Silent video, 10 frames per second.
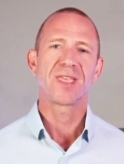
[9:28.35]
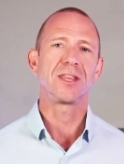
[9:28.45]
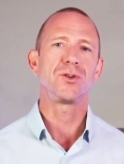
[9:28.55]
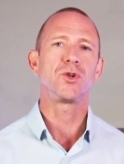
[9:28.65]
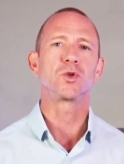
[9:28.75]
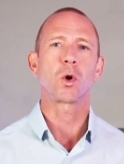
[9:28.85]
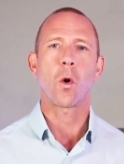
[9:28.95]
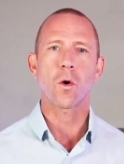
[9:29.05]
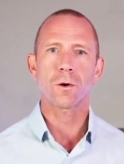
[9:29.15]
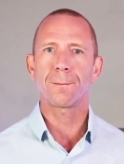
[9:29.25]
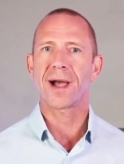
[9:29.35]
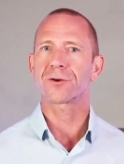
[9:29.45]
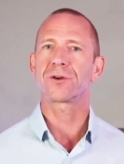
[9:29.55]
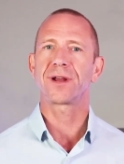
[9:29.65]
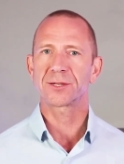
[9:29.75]
and you use oral
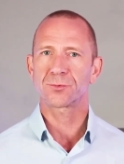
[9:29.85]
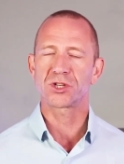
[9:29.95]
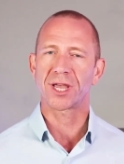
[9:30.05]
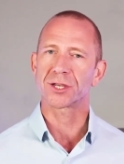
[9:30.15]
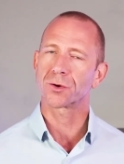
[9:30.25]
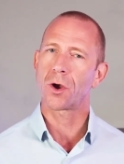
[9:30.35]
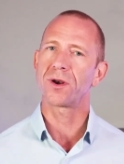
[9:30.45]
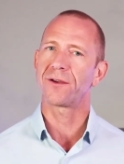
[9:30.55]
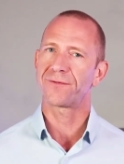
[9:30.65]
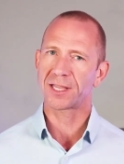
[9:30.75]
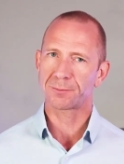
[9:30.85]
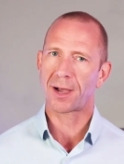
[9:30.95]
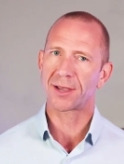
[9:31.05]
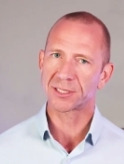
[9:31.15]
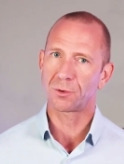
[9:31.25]
micronized progesterone, if that's
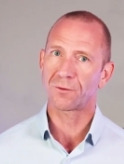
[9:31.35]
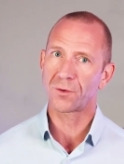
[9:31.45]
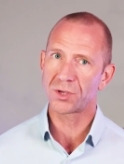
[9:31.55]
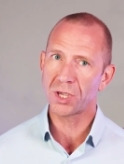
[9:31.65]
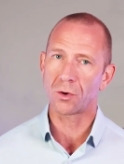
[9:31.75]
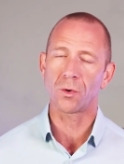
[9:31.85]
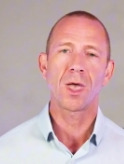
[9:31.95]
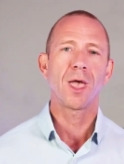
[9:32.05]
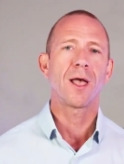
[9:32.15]
possible for you,